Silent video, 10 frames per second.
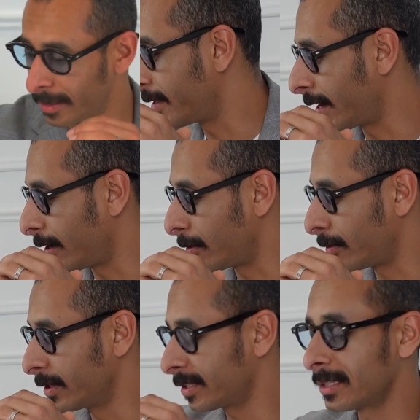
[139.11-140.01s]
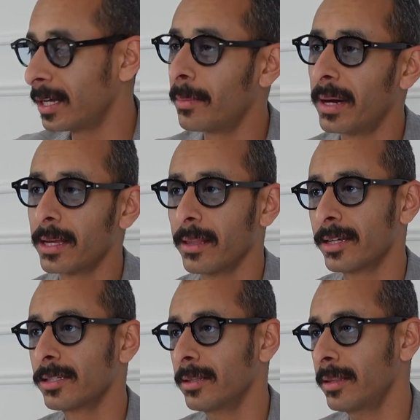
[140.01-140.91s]
Now, this is not my
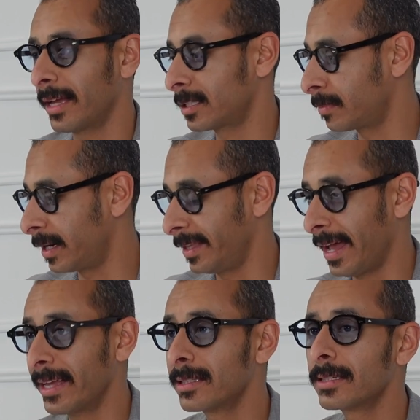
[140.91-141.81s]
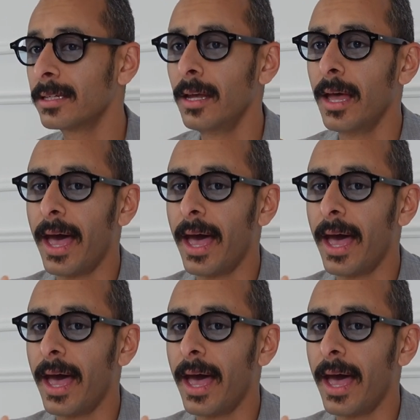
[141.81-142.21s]
collection, that's my dad's.